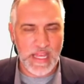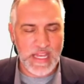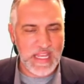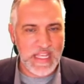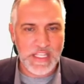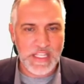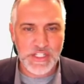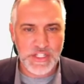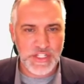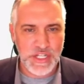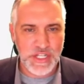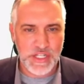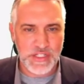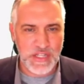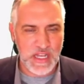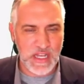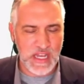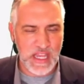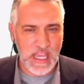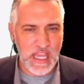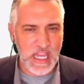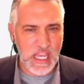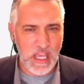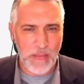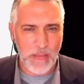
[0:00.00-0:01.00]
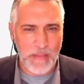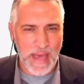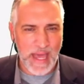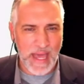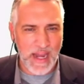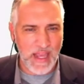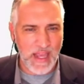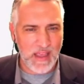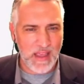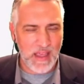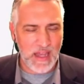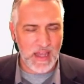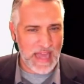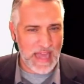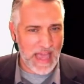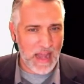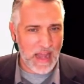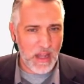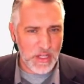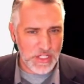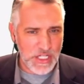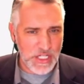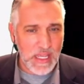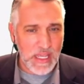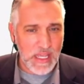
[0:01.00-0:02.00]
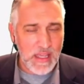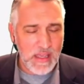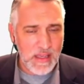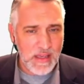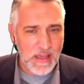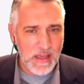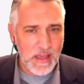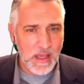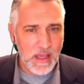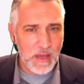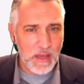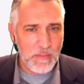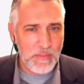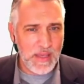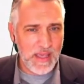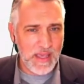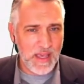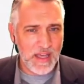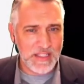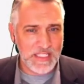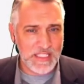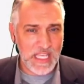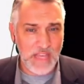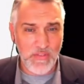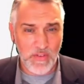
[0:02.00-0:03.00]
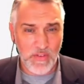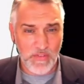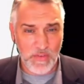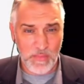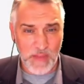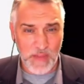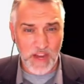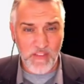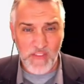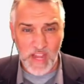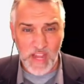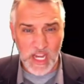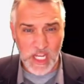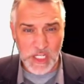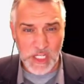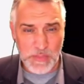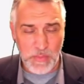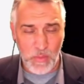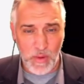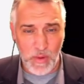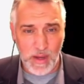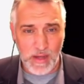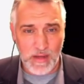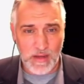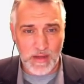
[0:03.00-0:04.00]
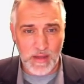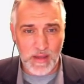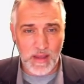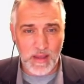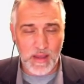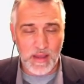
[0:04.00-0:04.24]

it is just an idiomatic analogy because even from their vantage point,